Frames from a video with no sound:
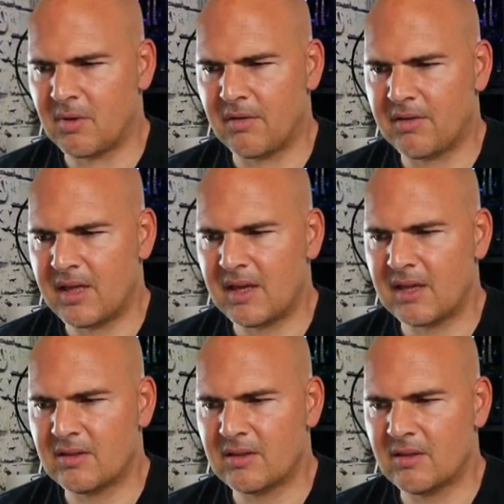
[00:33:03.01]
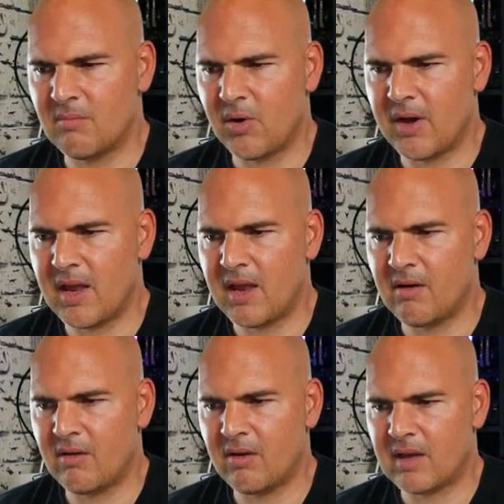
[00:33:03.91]
but I think
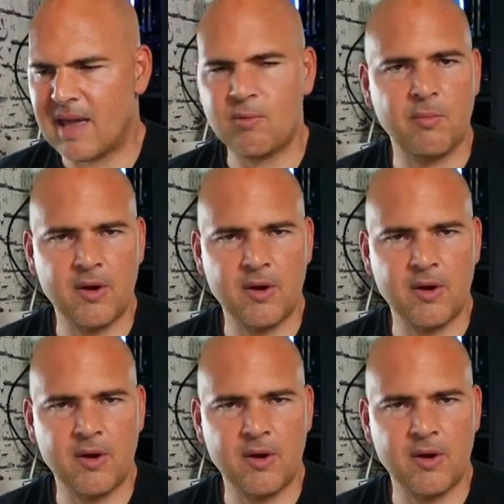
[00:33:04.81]
my cable